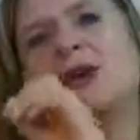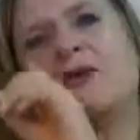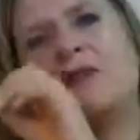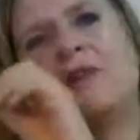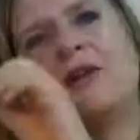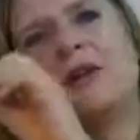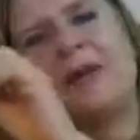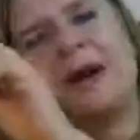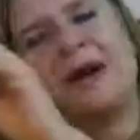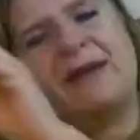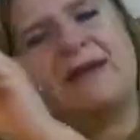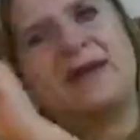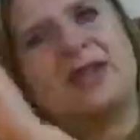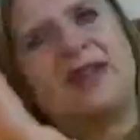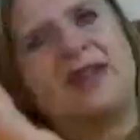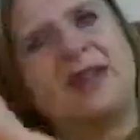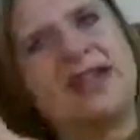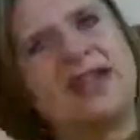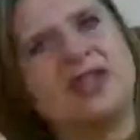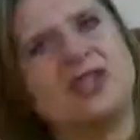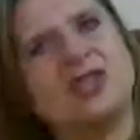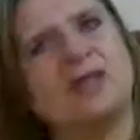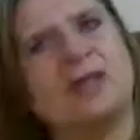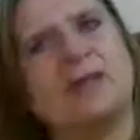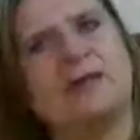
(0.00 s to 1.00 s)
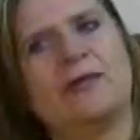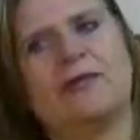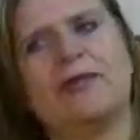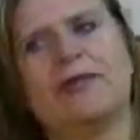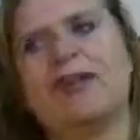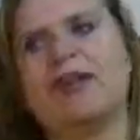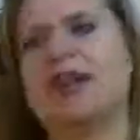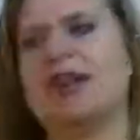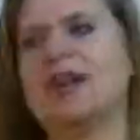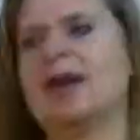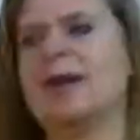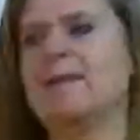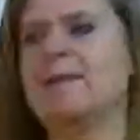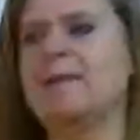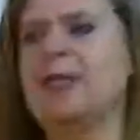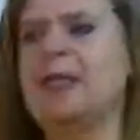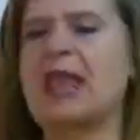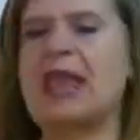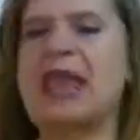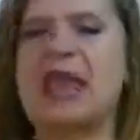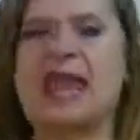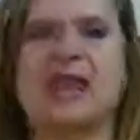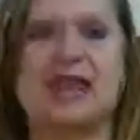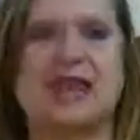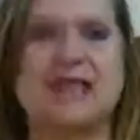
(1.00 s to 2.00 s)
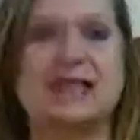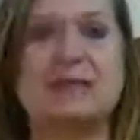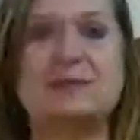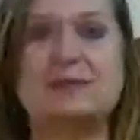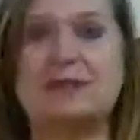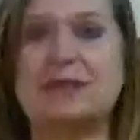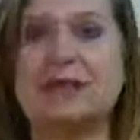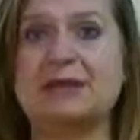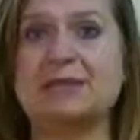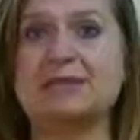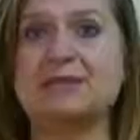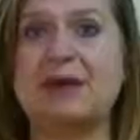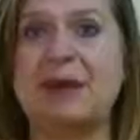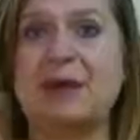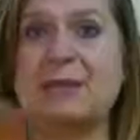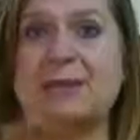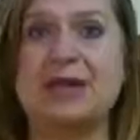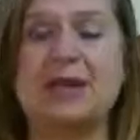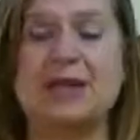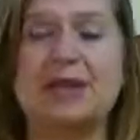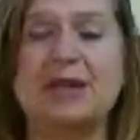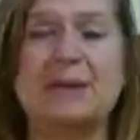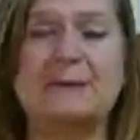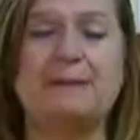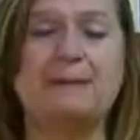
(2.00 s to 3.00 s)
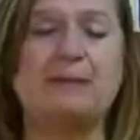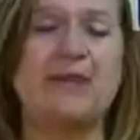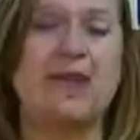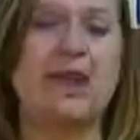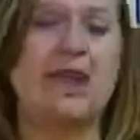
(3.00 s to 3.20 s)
for my financial freedom, and I split my money.